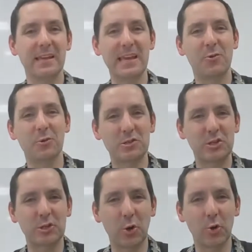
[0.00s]
equals
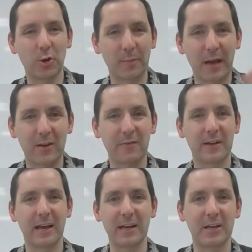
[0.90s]
the total amount of
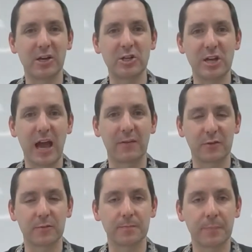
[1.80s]
kinetic energy after.